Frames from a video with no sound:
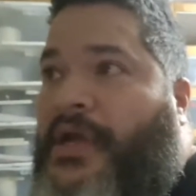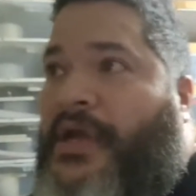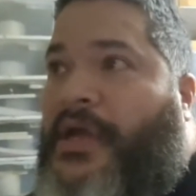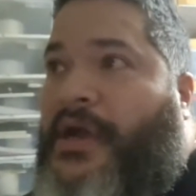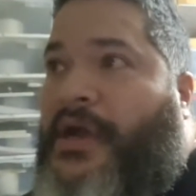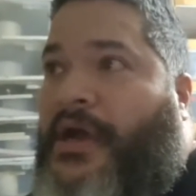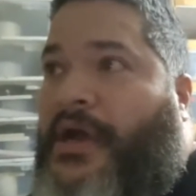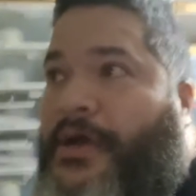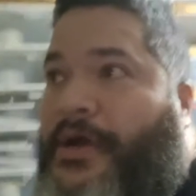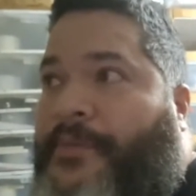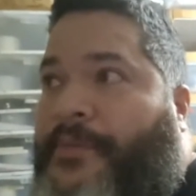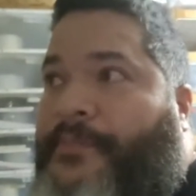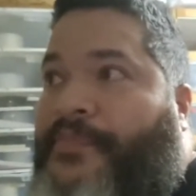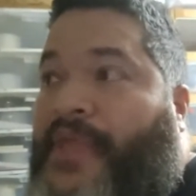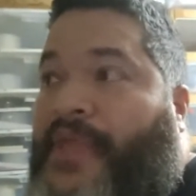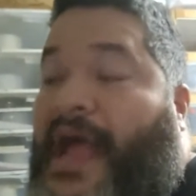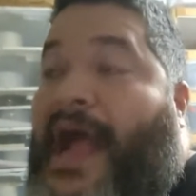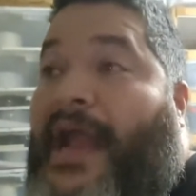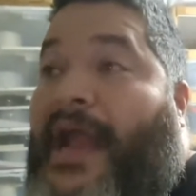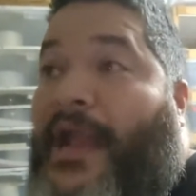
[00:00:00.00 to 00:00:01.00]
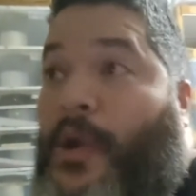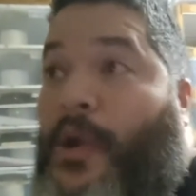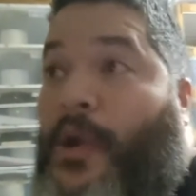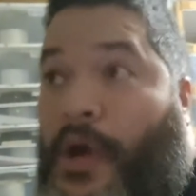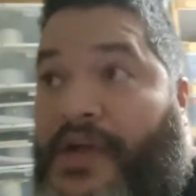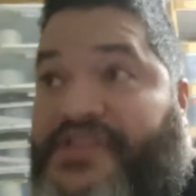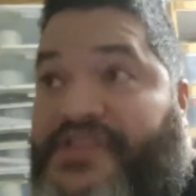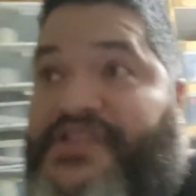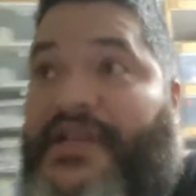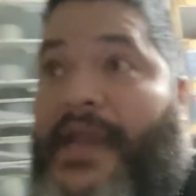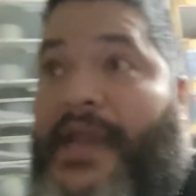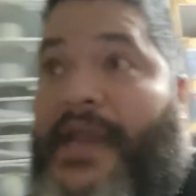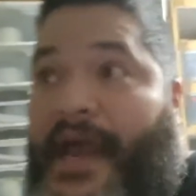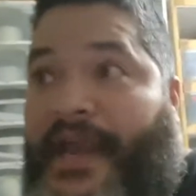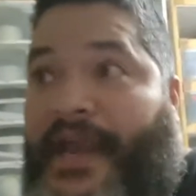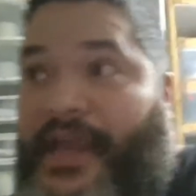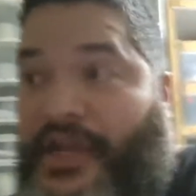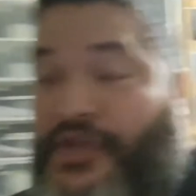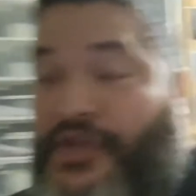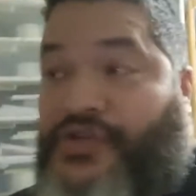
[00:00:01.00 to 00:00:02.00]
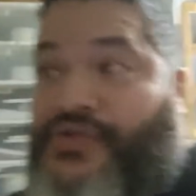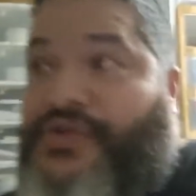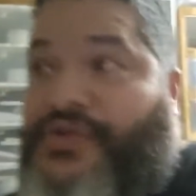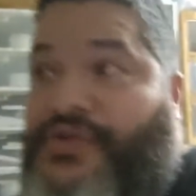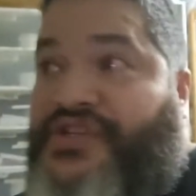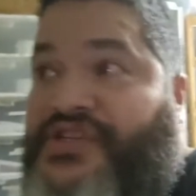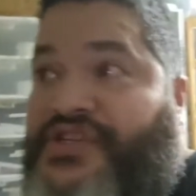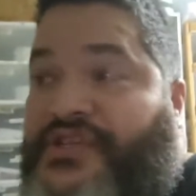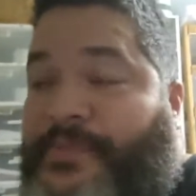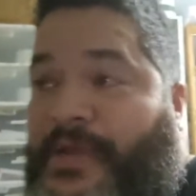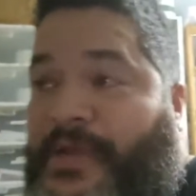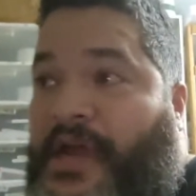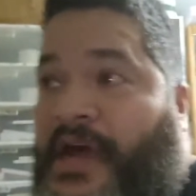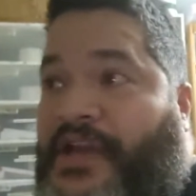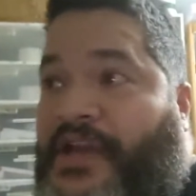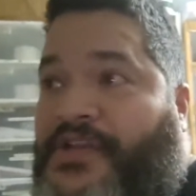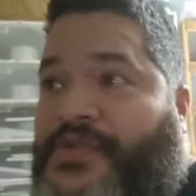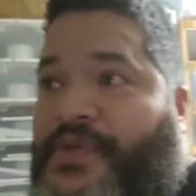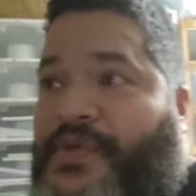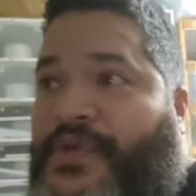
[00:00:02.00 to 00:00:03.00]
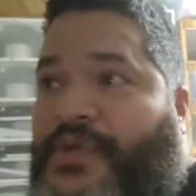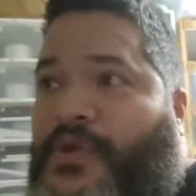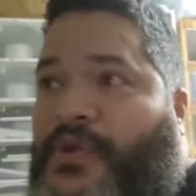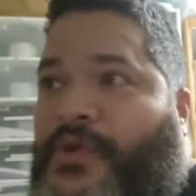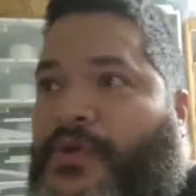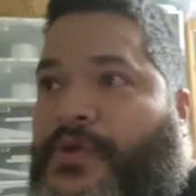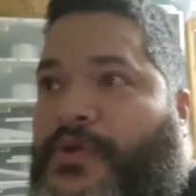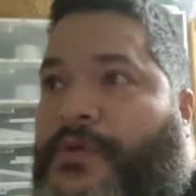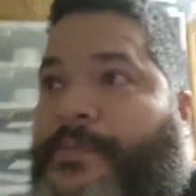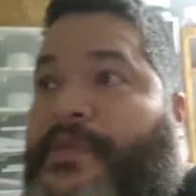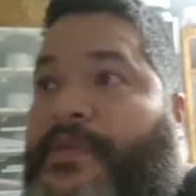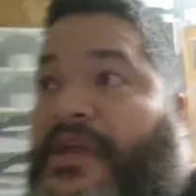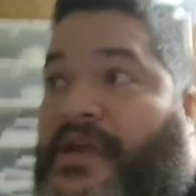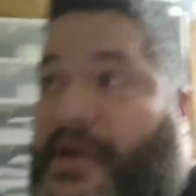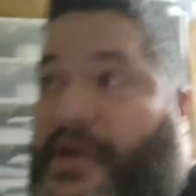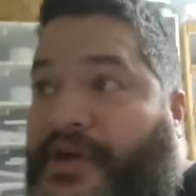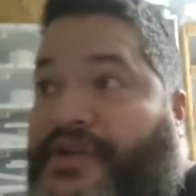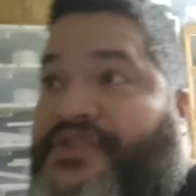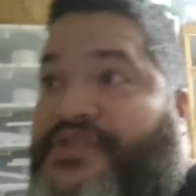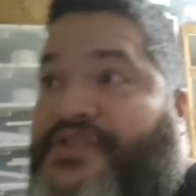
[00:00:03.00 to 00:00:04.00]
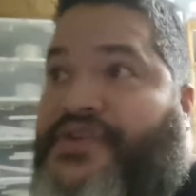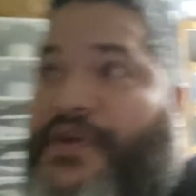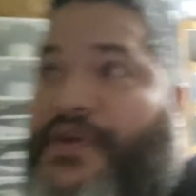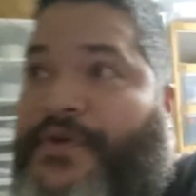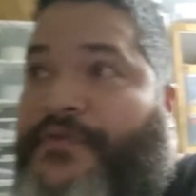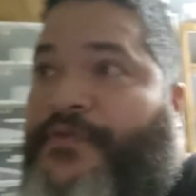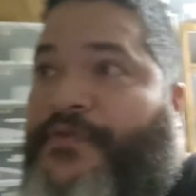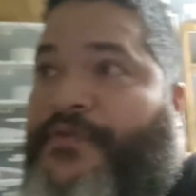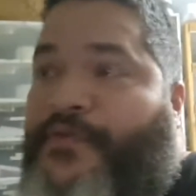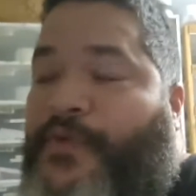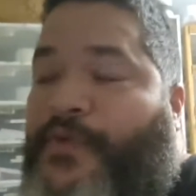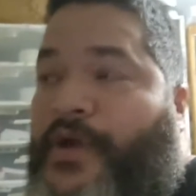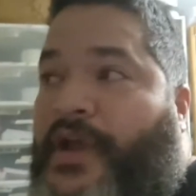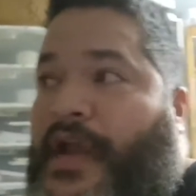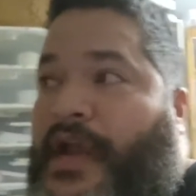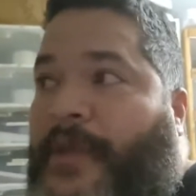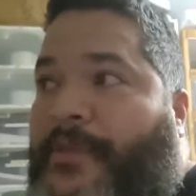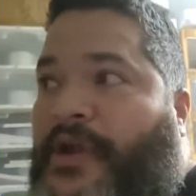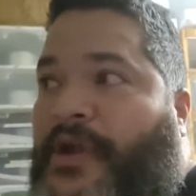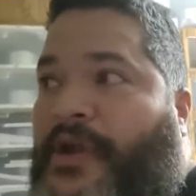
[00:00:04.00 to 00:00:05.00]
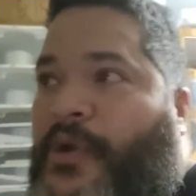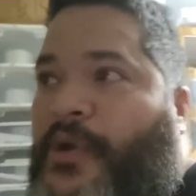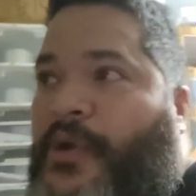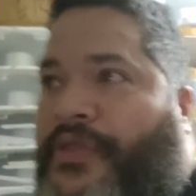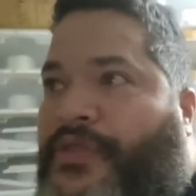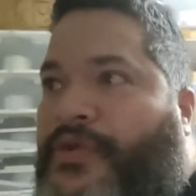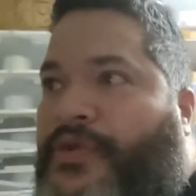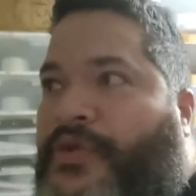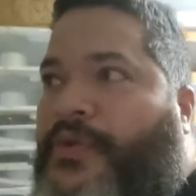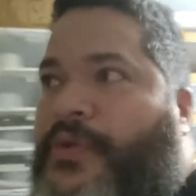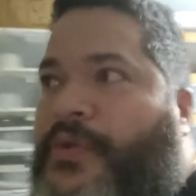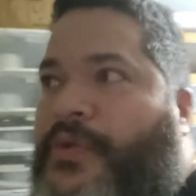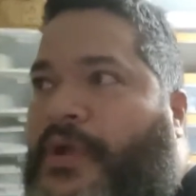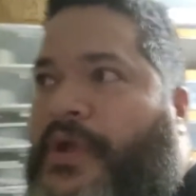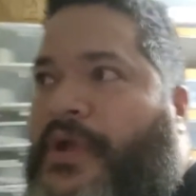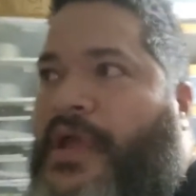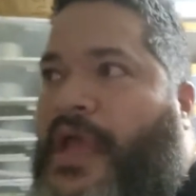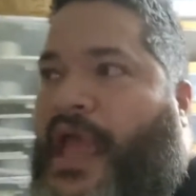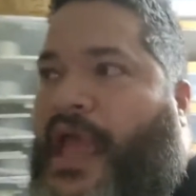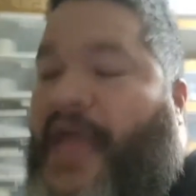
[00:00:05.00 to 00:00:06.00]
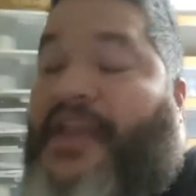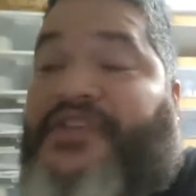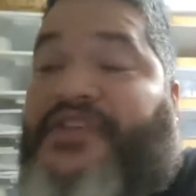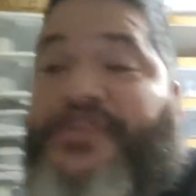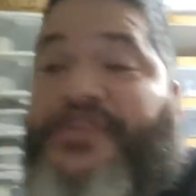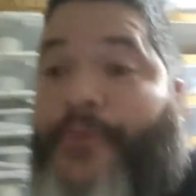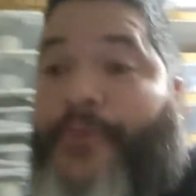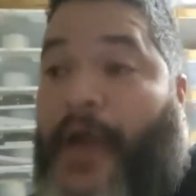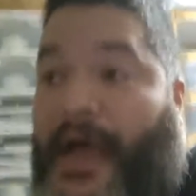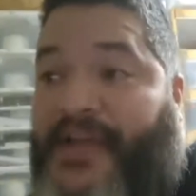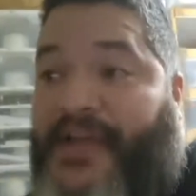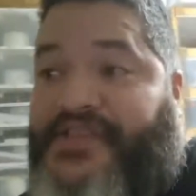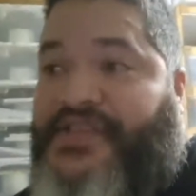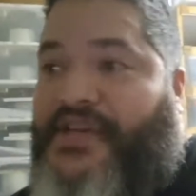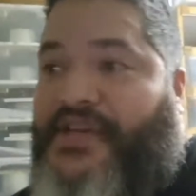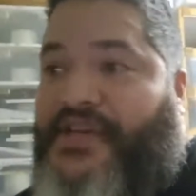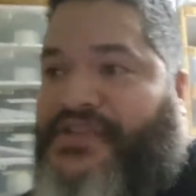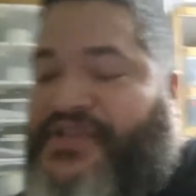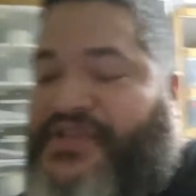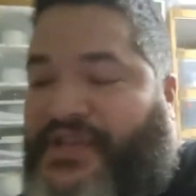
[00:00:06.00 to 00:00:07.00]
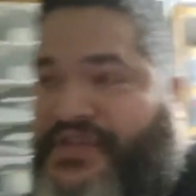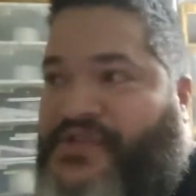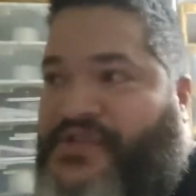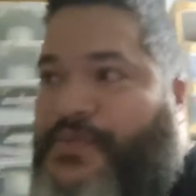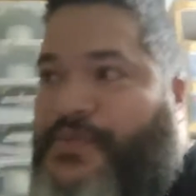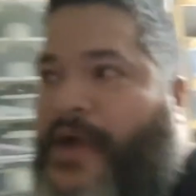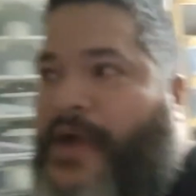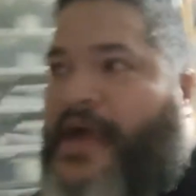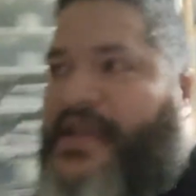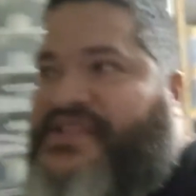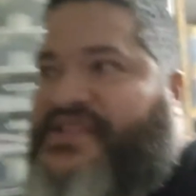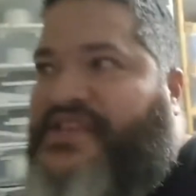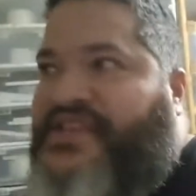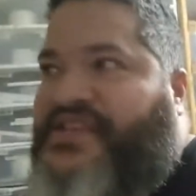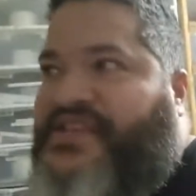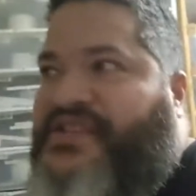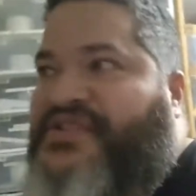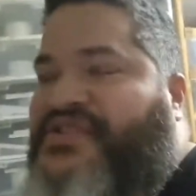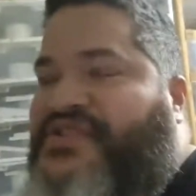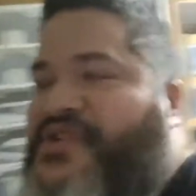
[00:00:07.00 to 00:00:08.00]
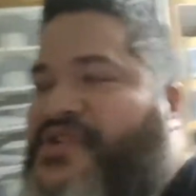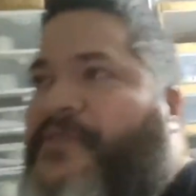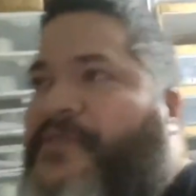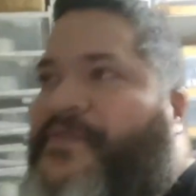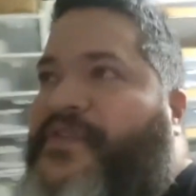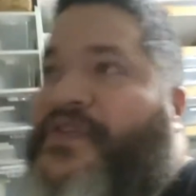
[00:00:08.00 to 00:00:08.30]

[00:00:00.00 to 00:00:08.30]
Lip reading: I lost a lot of interest, to be honest with you, because of what I've been going through. And it's a process. It's a process and stuff.